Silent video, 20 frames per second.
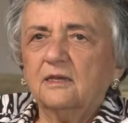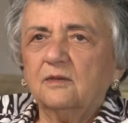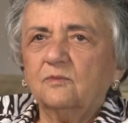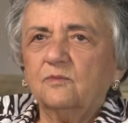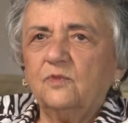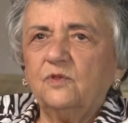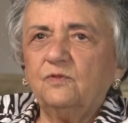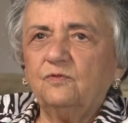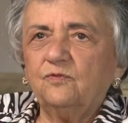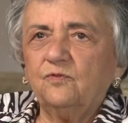
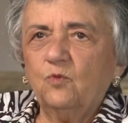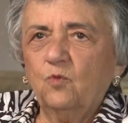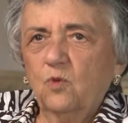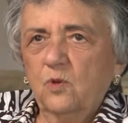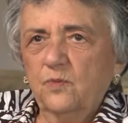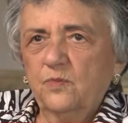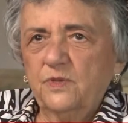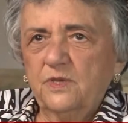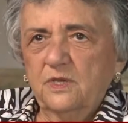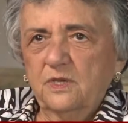
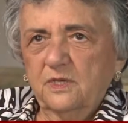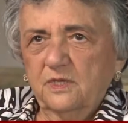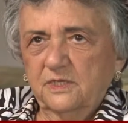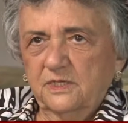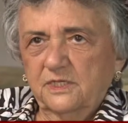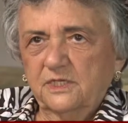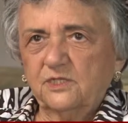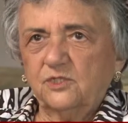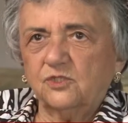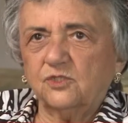before being a
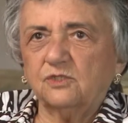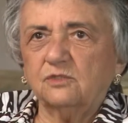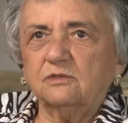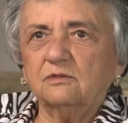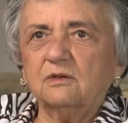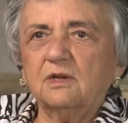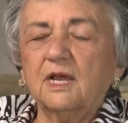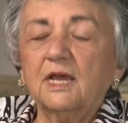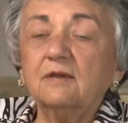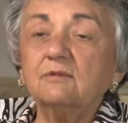teacher,
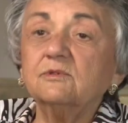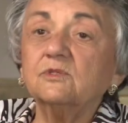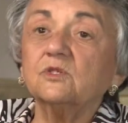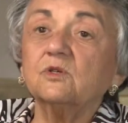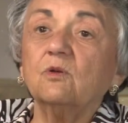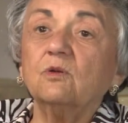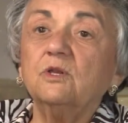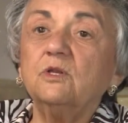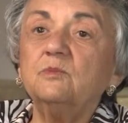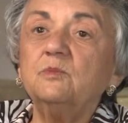I was
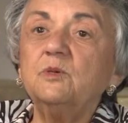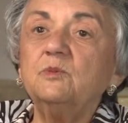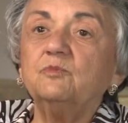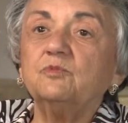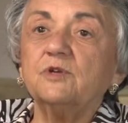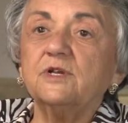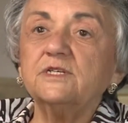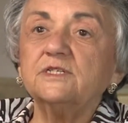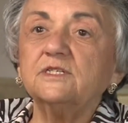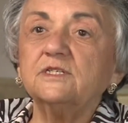going to be
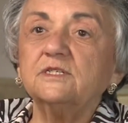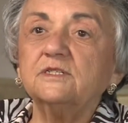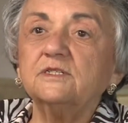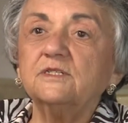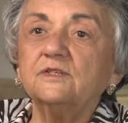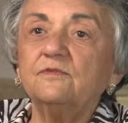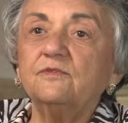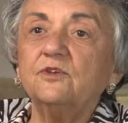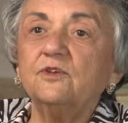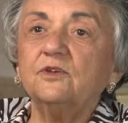President
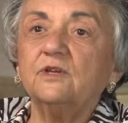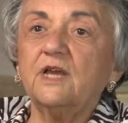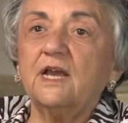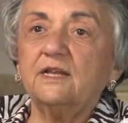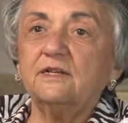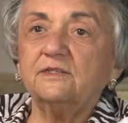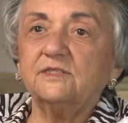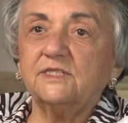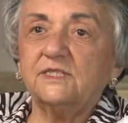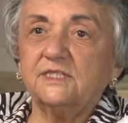of the
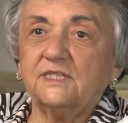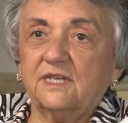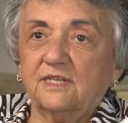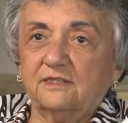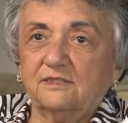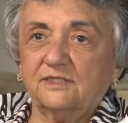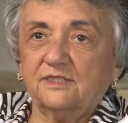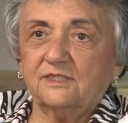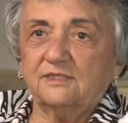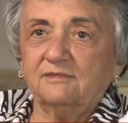United
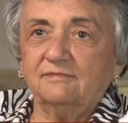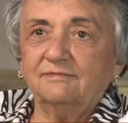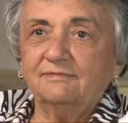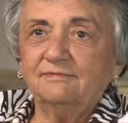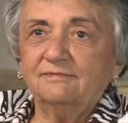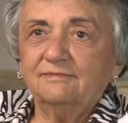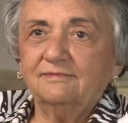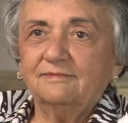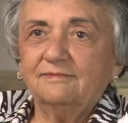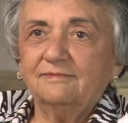States.
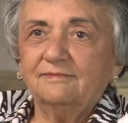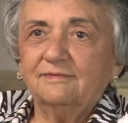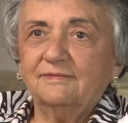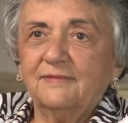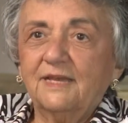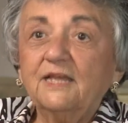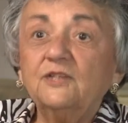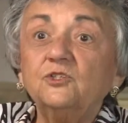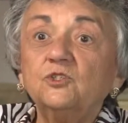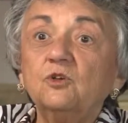
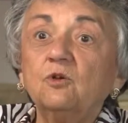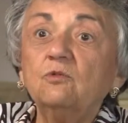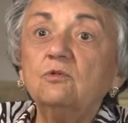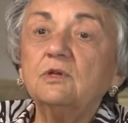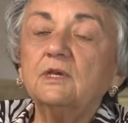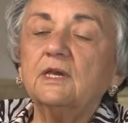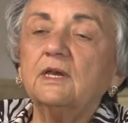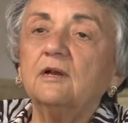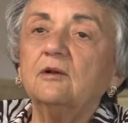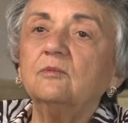And
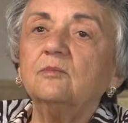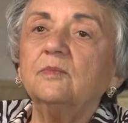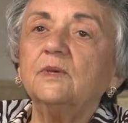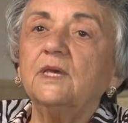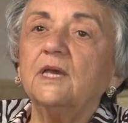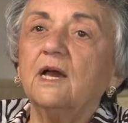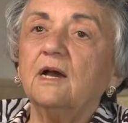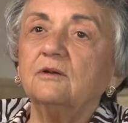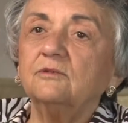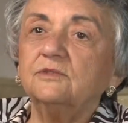don't count me
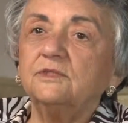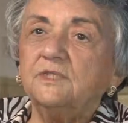out